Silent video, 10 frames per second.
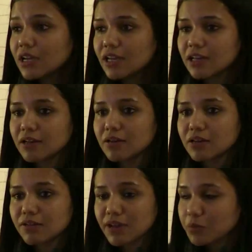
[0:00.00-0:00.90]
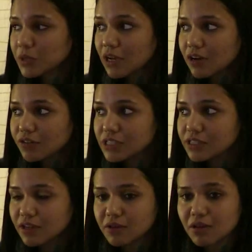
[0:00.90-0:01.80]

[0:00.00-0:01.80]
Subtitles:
In developing countries, there are